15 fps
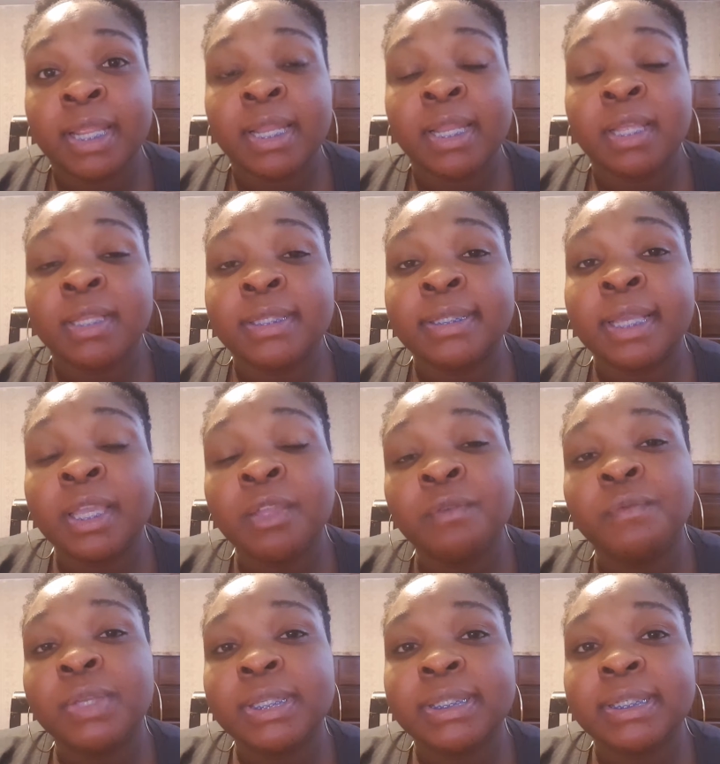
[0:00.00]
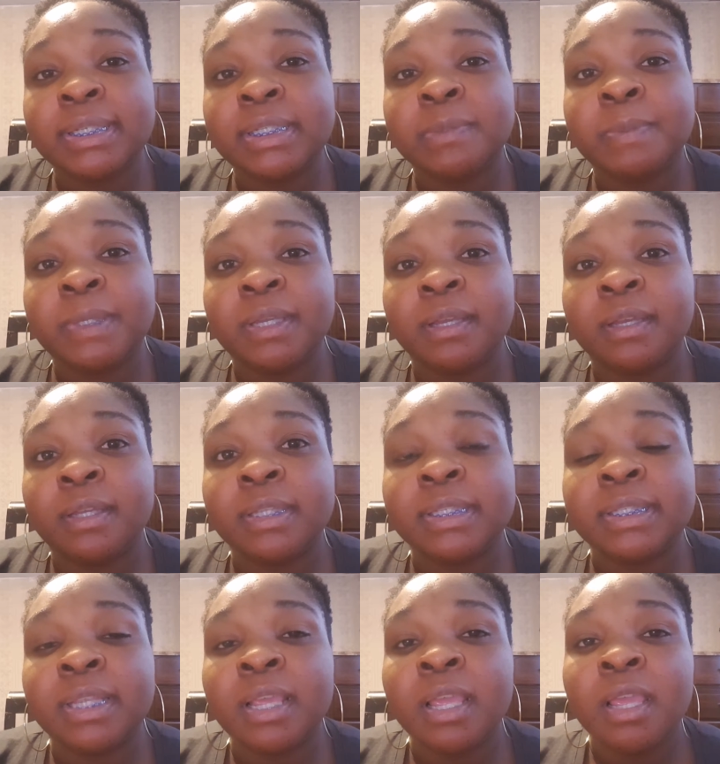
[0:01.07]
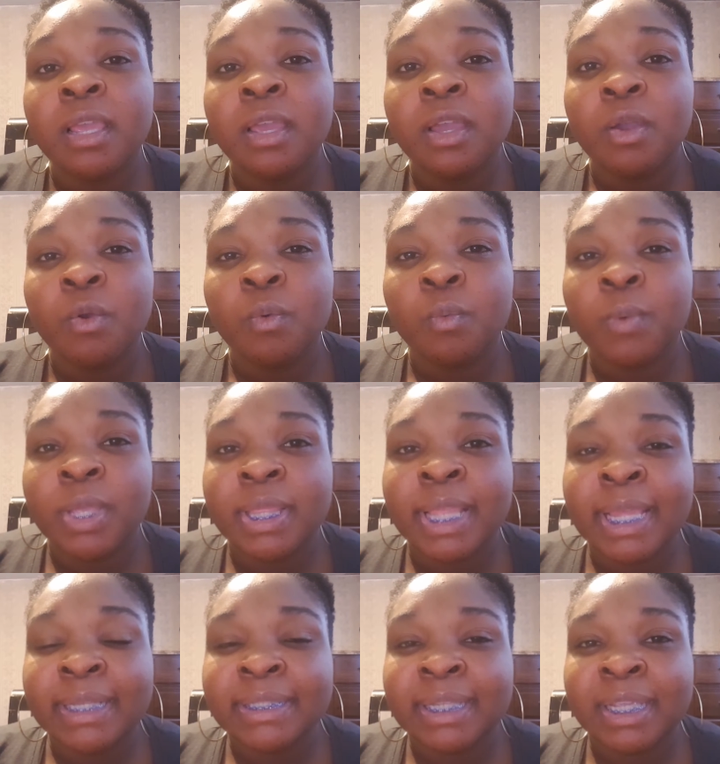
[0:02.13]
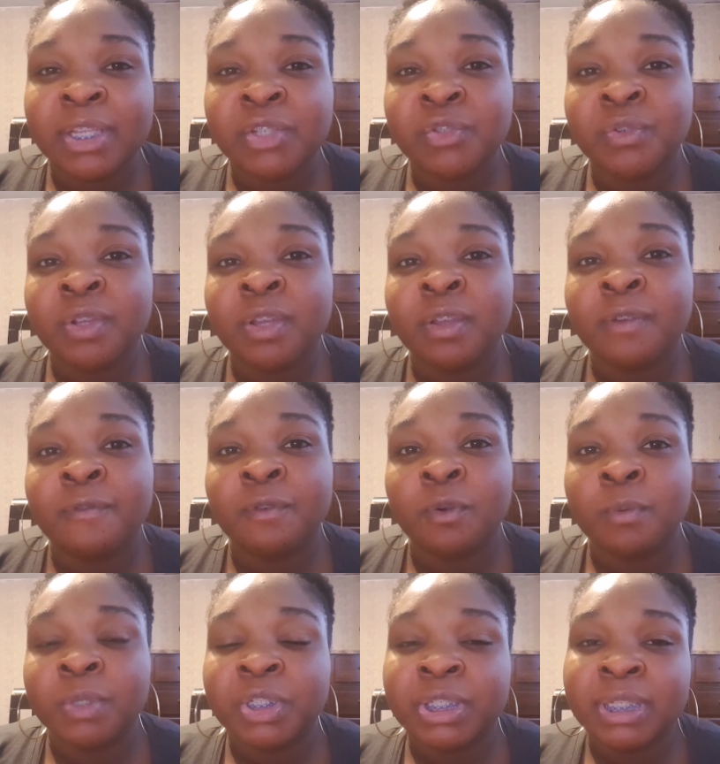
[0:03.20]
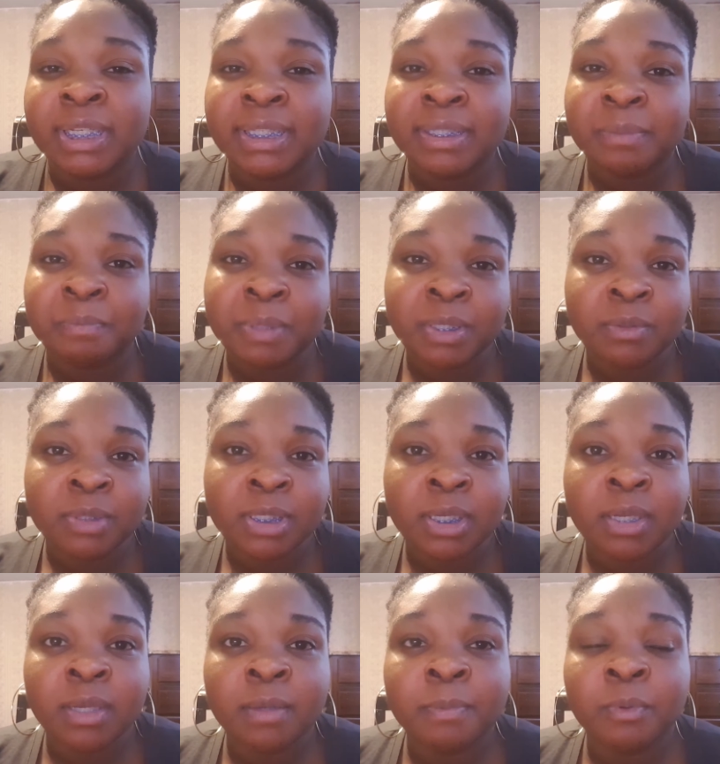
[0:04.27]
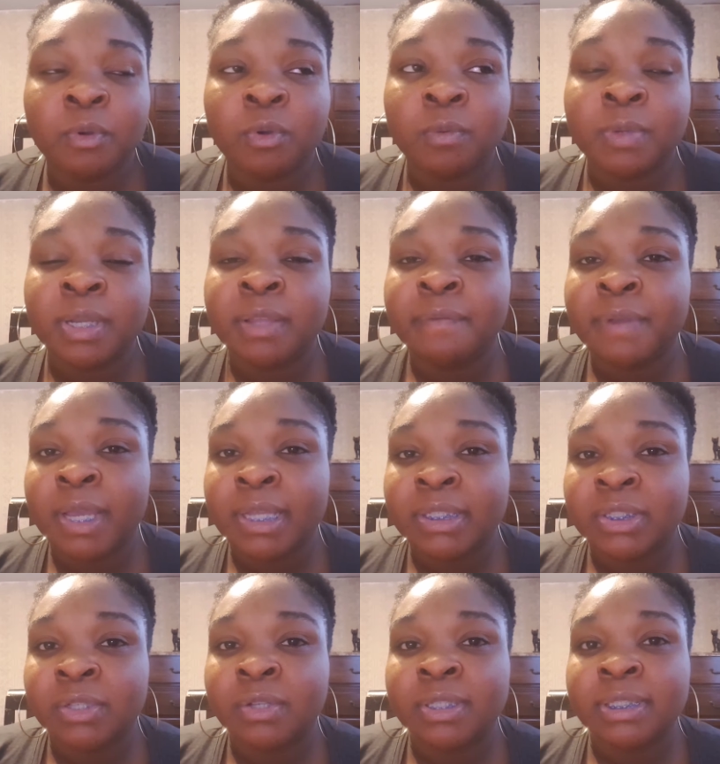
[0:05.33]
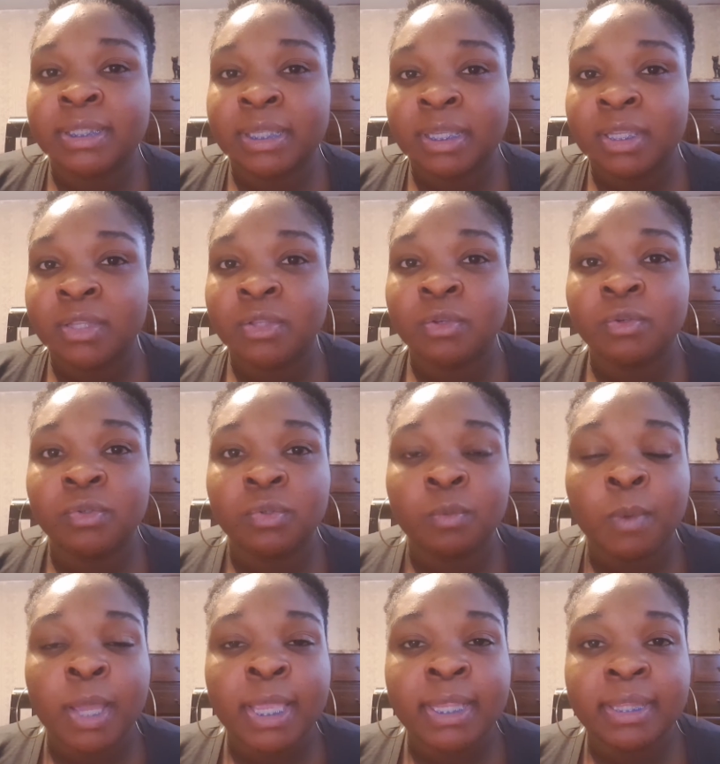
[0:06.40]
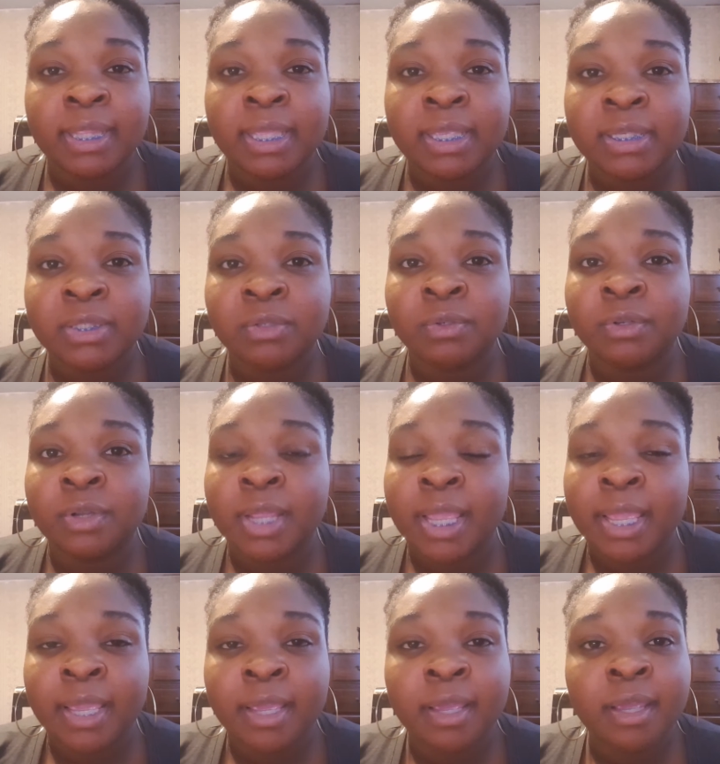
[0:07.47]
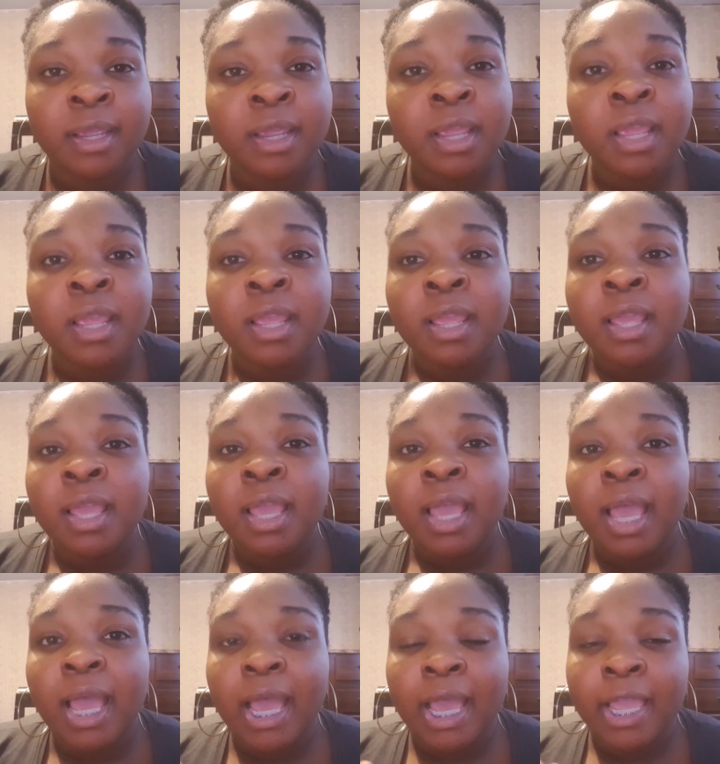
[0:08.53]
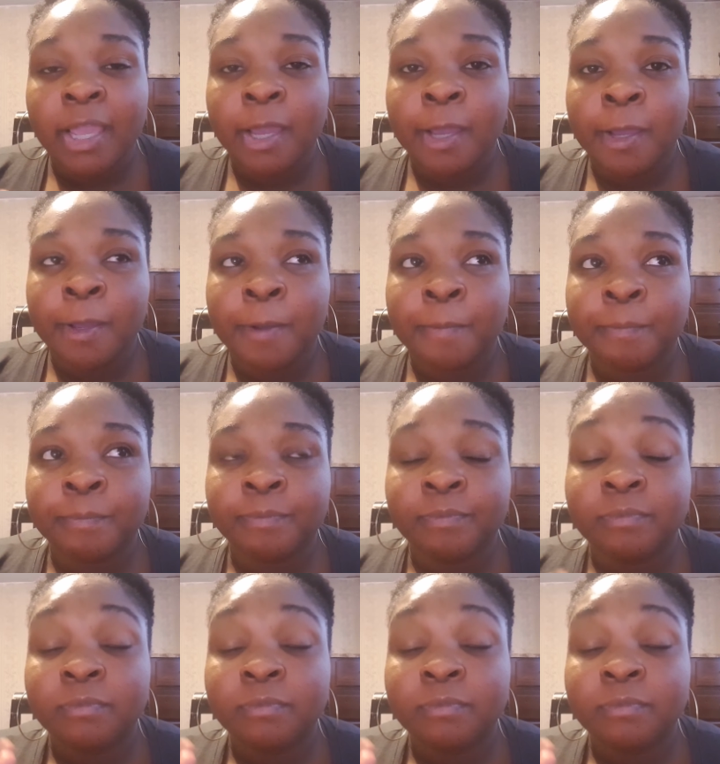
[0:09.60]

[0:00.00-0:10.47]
And the second reason is because when that dandruff or when she gets a buildup or whenever I start seeing those white things on her hair, I